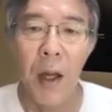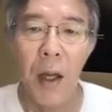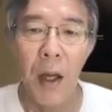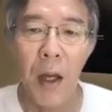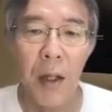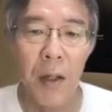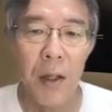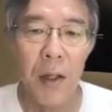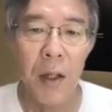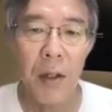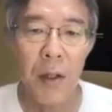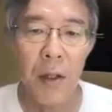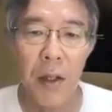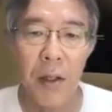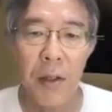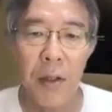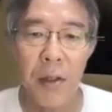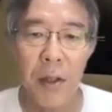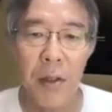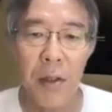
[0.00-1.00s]
And then
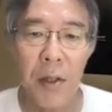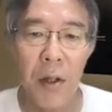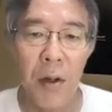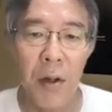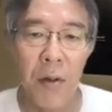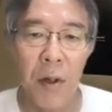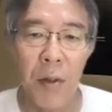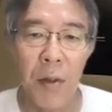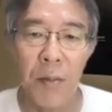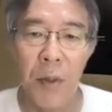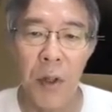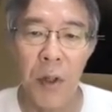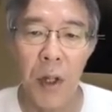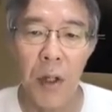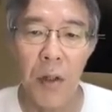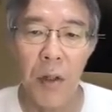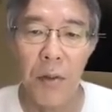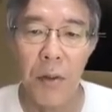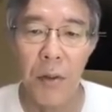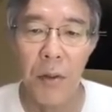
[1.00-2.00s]
here's the theorem.
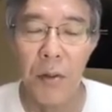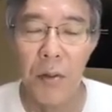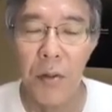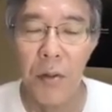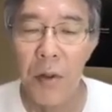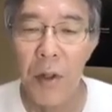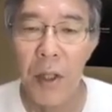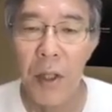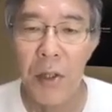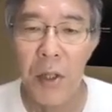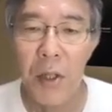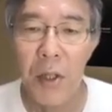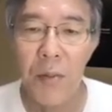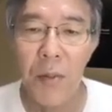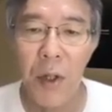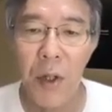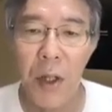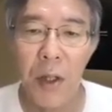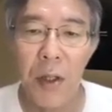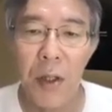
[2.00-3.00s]
You
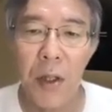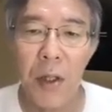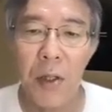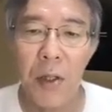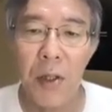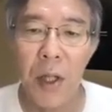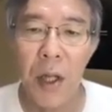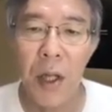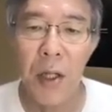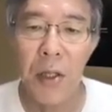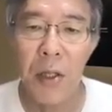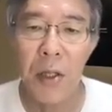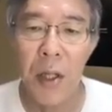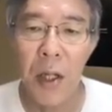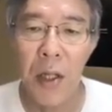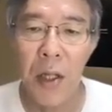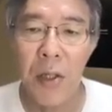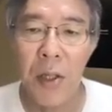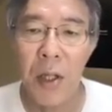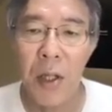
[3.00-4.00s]
assume that this
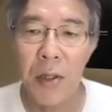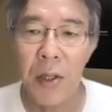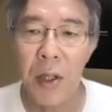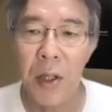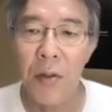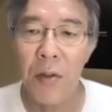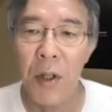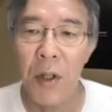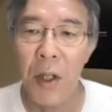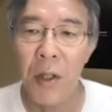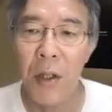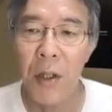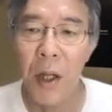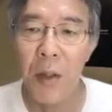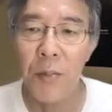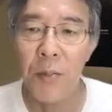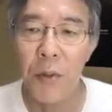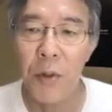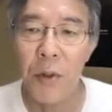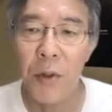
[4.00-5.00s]
HS has a unique
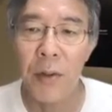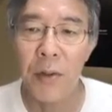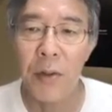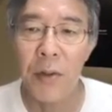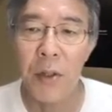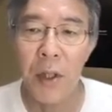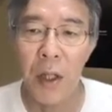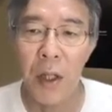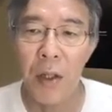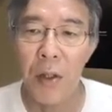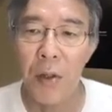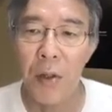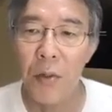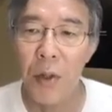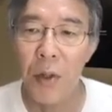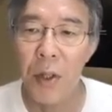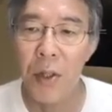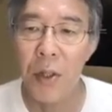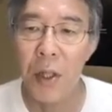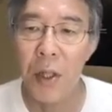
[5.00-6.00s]
gap ground state
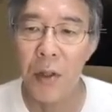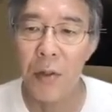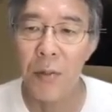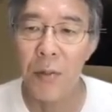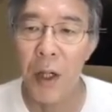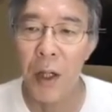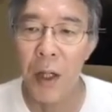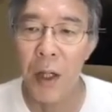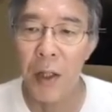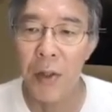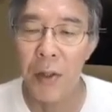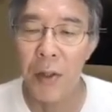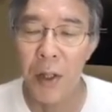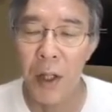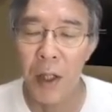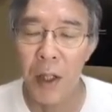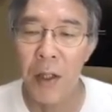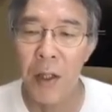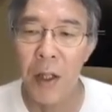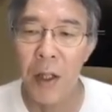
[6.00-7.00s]
with sigma S,
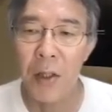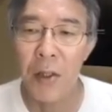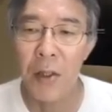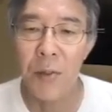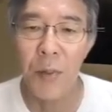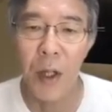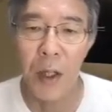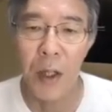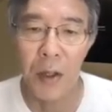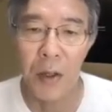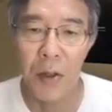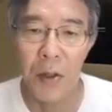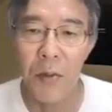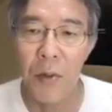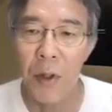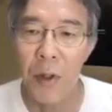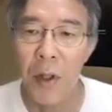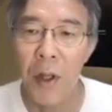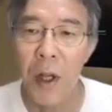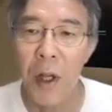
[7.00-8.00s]
the index minus
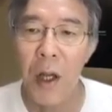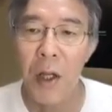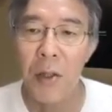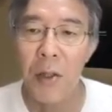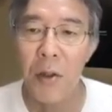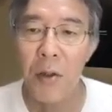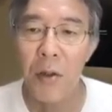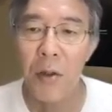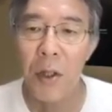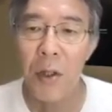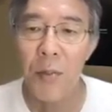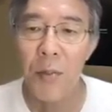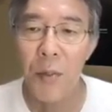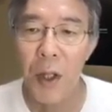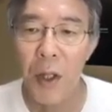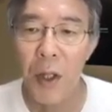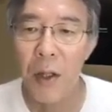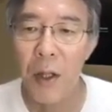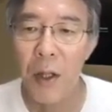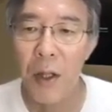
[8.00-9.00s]
one. So it
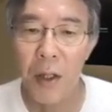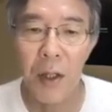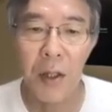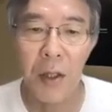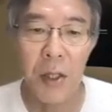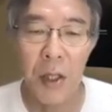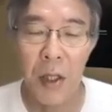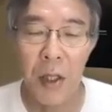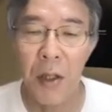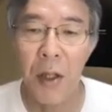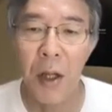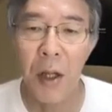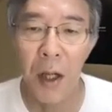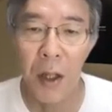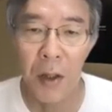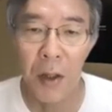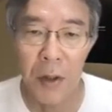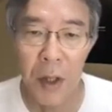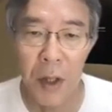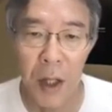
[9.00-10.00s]
means that it's in the
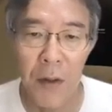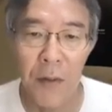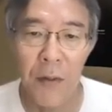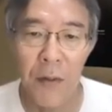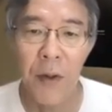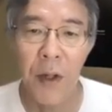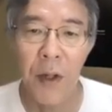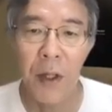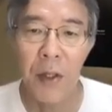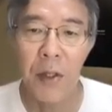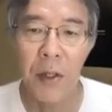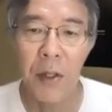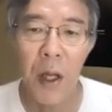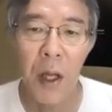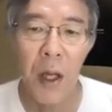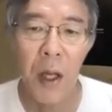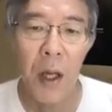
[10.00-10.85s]
Haldane phase.